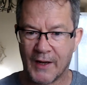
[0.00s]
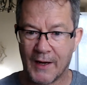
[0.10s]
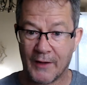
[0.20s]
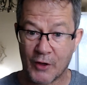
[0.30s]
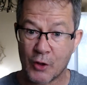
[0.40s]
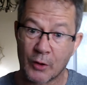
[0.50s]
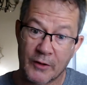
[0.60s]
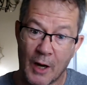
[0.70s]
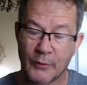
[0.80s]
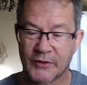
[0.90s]
that you can
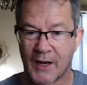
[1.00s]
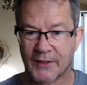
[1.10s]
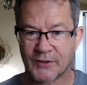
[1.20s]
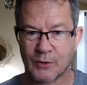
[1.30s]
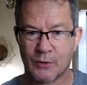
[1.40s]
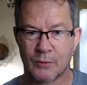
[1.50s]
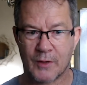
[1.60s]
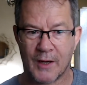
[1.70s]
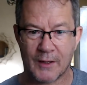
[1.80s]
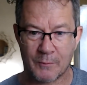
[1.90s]
downsize to
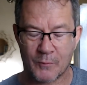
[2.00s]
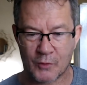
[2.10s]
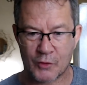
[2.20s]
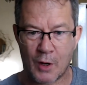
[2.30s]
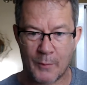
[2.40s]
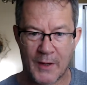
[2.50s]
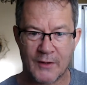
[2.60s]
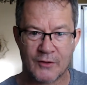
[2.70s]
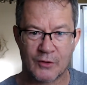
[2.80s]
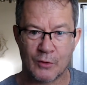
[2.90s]
drop
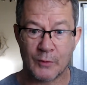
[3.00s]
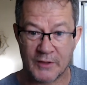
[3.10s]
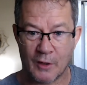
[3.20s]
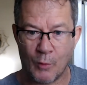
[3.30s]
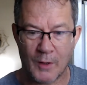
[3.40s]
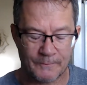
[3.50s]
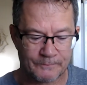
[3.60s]
into tier 1.